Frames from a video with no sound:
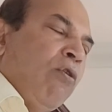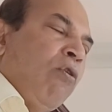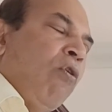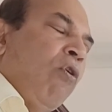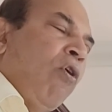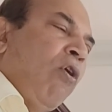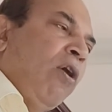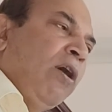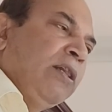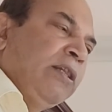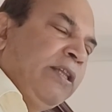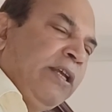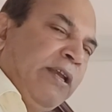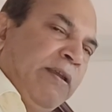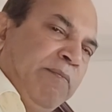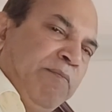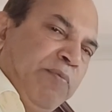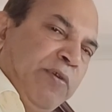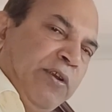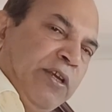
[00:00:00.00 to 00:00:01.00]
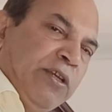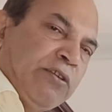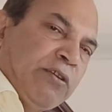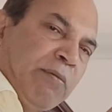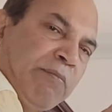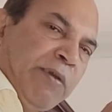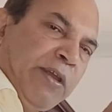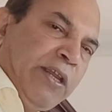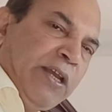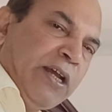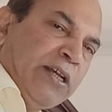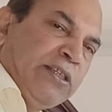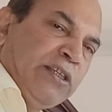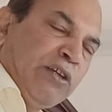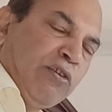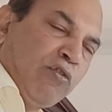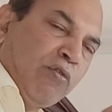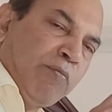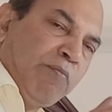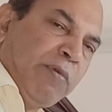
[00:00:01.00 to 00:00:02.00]
all the impedance of various
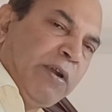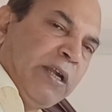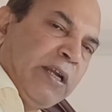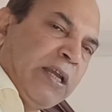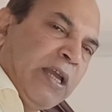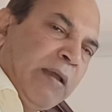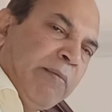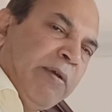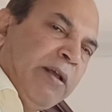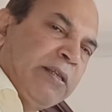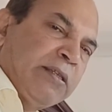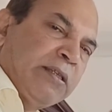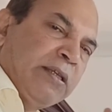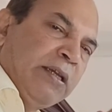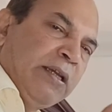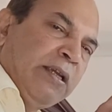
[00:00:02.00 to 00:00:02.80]
equipment cables